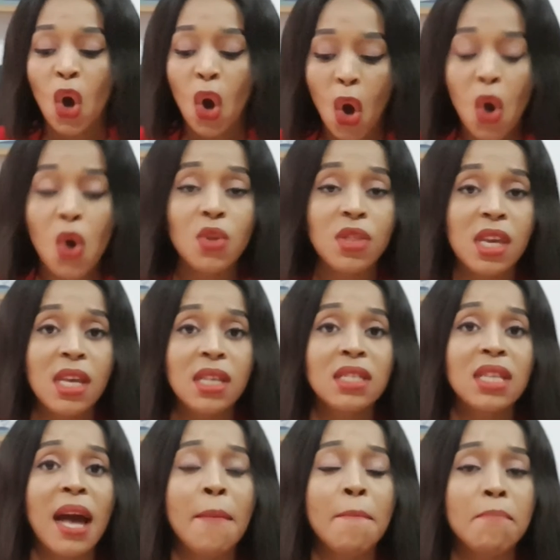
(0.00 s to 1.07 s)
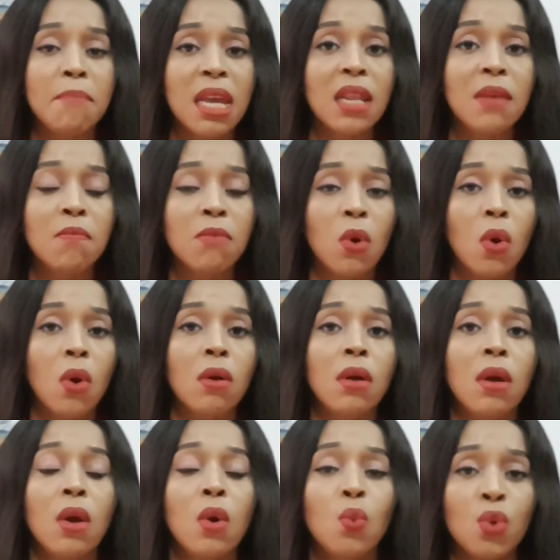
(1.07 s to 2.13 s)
All these and many more